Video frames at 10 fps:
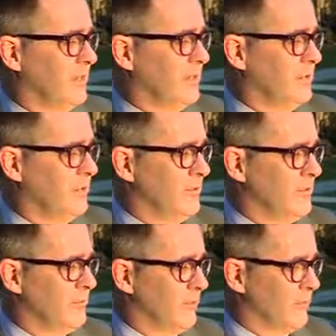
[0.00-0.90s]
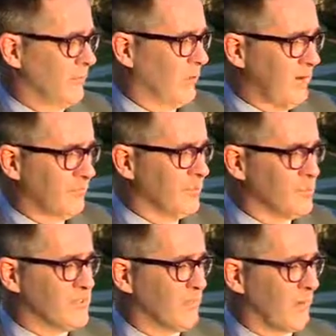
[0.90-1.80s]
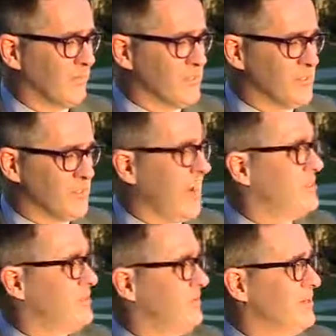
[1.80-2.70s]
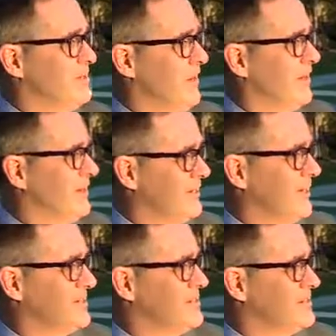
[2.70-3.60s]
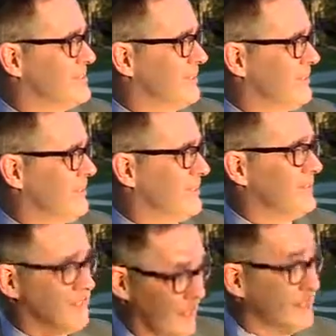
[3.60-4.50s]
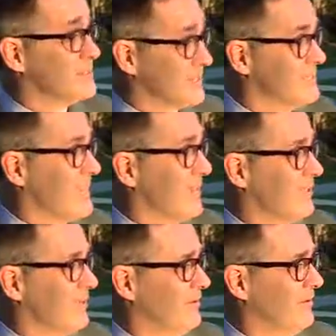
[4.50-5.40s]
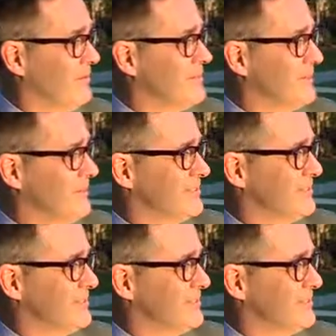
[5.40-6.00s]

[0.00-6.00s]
you referenced one of the strategy benchmark indexes that does exactly what Vest does.